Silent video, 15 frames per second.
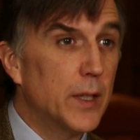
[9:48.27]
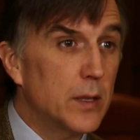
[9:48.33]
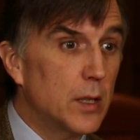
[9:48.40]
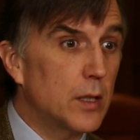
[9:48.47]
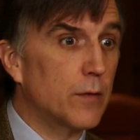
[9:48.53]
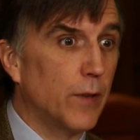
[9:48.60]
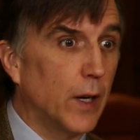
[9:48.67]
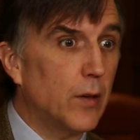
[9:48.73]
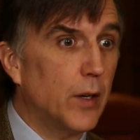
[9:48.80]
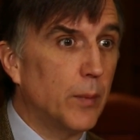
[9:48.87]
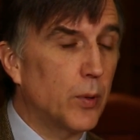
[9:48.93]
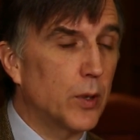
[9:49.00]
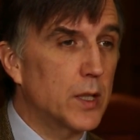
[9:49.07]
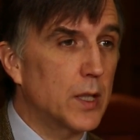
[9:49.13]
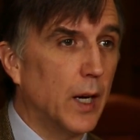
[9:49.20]
This is
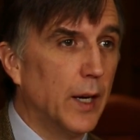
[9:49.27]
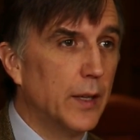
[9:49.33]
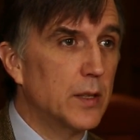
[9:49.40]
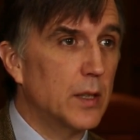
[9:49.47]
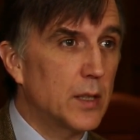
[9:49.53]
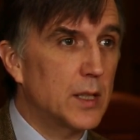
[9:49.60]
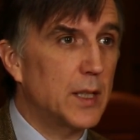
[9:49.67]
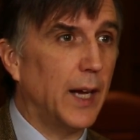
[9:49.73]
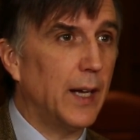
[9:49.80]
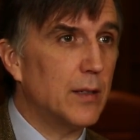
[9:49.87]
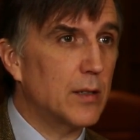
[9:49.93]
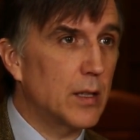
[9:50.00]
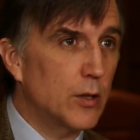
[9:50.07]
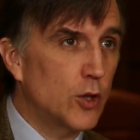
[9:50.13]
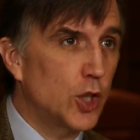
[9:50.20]
very precise.
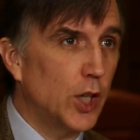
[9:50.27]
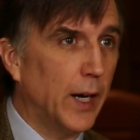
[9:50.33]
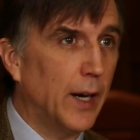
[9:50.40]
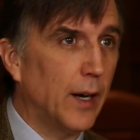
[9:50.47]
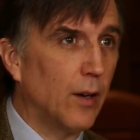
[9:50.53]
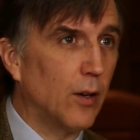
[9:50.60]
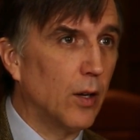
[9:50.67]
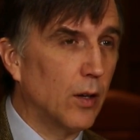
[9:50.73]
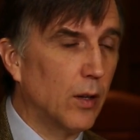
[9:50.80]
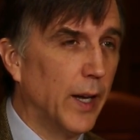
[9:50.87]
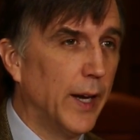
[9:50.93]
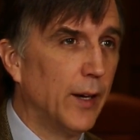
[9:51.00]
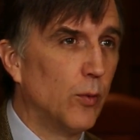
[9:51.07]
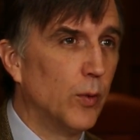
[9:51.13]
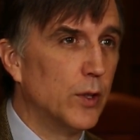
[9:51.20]
States shall
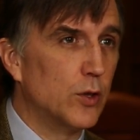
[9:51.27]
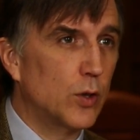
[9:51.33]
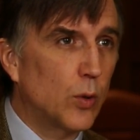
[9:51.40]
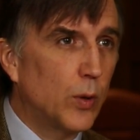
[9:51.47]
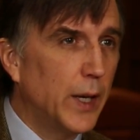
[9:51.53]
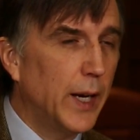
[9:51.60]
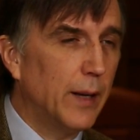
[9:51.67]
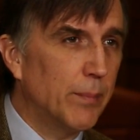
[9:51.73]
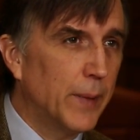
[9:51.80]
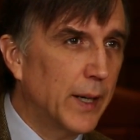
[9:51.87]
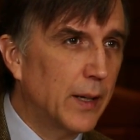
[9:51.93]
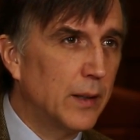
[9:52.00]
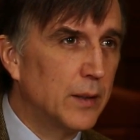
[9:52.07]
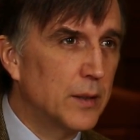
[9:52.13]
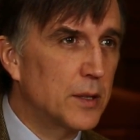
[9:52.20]
language, create
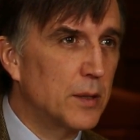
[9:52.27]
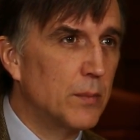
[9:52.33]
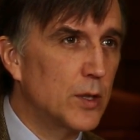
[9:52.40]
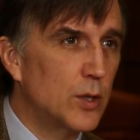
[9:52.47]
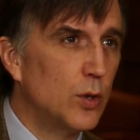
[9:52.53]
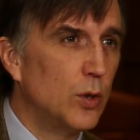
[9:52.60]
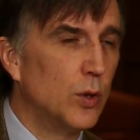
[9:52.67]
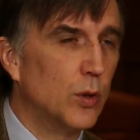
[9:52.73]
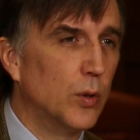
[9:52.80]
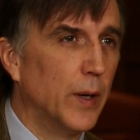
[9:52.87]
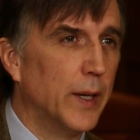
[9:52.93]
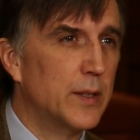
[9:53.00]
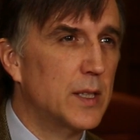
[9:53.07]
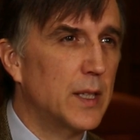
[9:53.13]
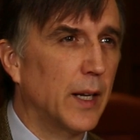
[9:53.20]
mechanisms
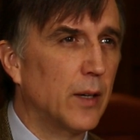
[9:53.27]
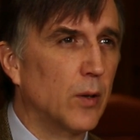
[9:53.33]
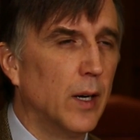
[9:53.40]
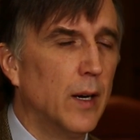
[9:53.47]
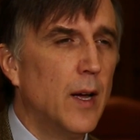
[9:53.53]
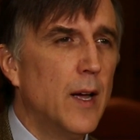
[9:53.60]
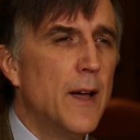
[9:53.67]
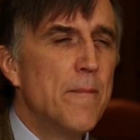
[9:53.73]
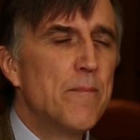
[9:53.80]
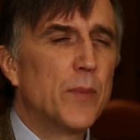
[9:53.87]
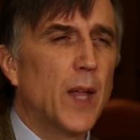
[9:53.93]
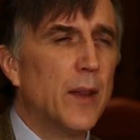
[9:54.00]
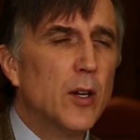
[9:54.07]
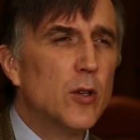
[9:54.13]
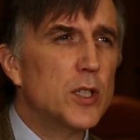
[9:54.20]
to, et cetera.
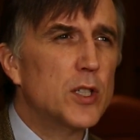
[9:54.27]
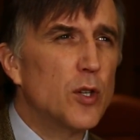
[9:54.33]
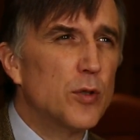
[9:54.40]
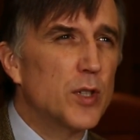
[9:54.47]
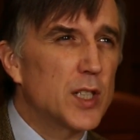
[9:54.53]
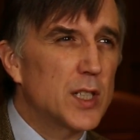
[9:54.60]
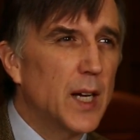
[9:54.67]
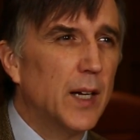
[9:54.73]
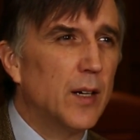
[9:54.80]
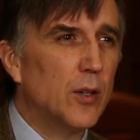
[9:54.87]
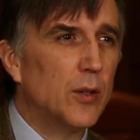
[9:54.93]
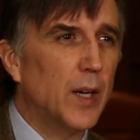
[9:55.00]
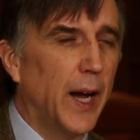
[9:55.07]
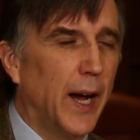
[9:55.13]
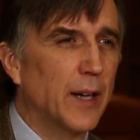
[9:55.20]
And those don't
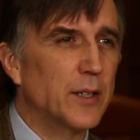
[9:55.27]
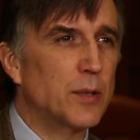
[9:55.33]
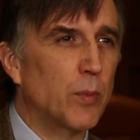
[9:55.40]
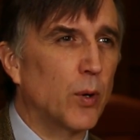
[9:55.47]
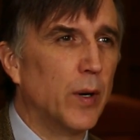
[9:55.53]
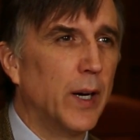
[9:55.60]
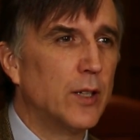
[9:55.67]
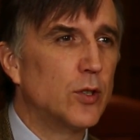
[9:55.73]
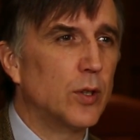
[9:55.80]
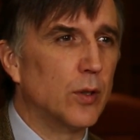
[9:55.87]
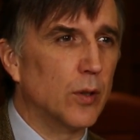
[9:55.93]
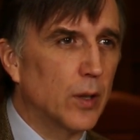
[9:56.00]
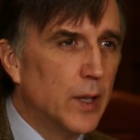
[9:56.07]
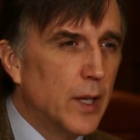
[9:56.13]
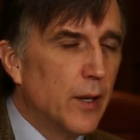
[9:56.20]
sound
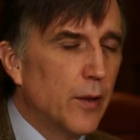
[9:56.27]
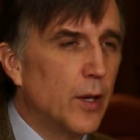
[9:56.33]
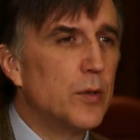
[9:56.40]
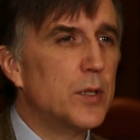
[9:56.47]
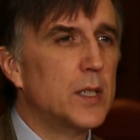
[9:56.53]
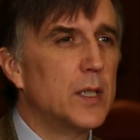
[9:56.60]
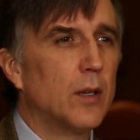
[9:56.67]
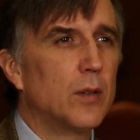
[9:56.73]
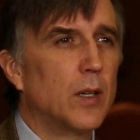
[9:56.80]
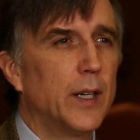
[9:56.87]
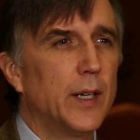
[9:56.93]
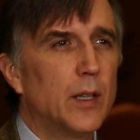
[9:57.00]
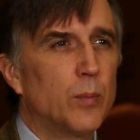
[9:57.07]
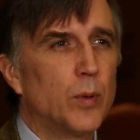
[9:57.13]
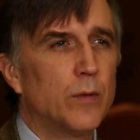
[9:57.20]
aspirational. Those sound
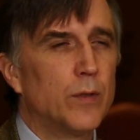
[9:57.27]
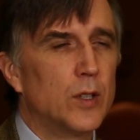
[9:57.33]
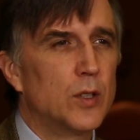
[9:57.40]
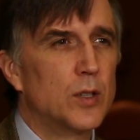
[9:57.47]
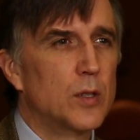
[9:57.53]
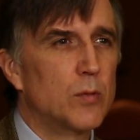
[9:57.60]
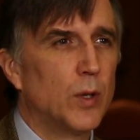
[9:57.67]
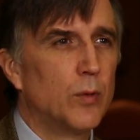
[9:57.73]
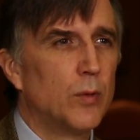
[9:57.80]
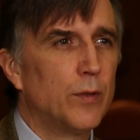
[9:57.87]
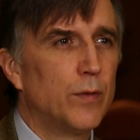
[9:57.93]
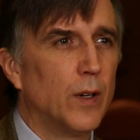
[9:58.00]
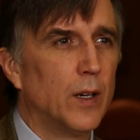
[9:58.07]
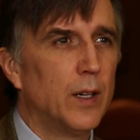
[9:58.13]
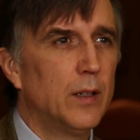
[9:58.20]
like the provisions one
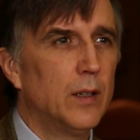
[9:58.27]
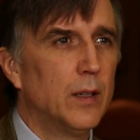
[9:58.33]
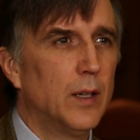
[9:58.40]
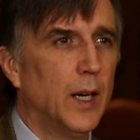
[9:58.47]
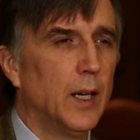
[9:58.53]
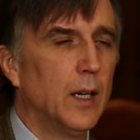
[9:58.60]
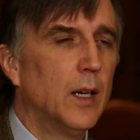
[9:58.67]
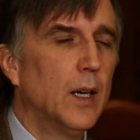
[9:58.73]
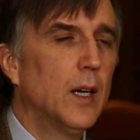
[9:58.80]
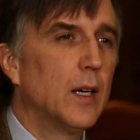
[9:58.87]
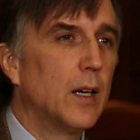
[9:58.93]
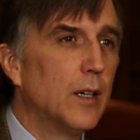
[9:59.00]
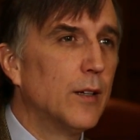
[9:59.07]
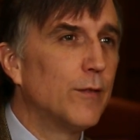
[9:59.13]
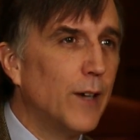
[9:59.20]
would find in a
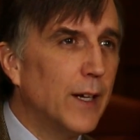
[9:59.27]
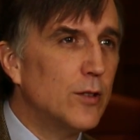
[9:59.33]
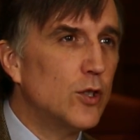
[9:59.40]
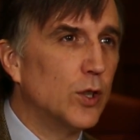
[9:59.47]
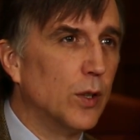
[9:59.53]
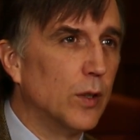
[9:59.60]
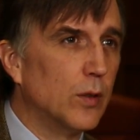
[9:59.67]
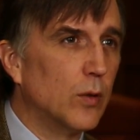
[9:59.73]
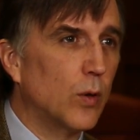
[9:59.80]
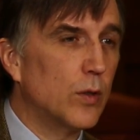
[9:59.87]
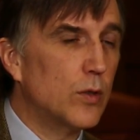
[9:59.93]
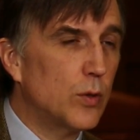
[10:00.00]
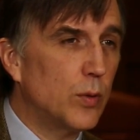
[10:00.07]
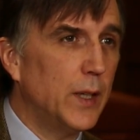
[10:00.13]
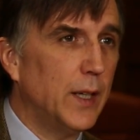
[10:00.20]
convention
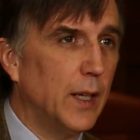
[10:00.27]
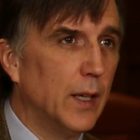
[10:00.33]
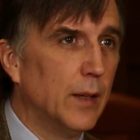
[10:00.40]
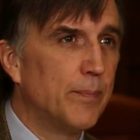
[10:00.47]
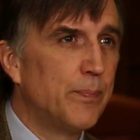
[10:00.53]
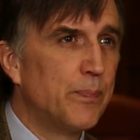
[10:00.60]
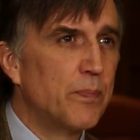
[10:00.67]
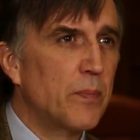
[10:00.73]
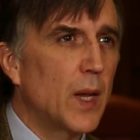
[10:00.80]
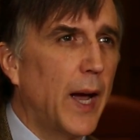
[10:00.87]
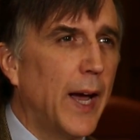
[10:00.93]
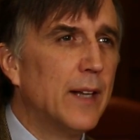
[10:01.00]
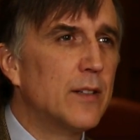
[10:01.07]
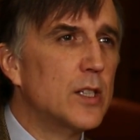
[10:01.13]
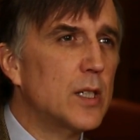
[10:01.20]
or treaty.
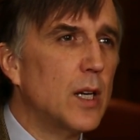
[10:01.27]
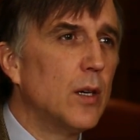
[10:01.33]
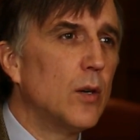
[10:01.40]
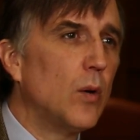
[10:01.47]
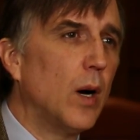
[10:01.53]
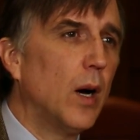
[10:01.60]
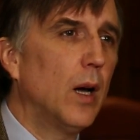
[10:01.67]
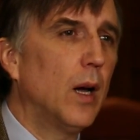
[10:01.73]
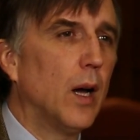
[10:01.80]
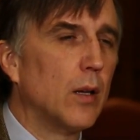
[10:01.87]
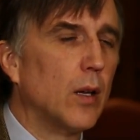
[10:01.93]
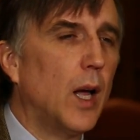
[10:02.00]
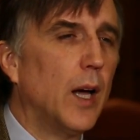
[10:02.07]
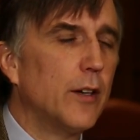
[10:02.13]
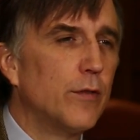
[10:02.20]
And so
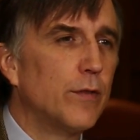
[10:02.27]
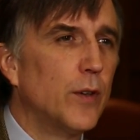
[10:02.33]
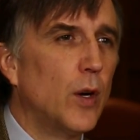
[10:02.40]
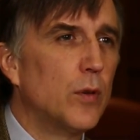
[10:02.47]
a lot of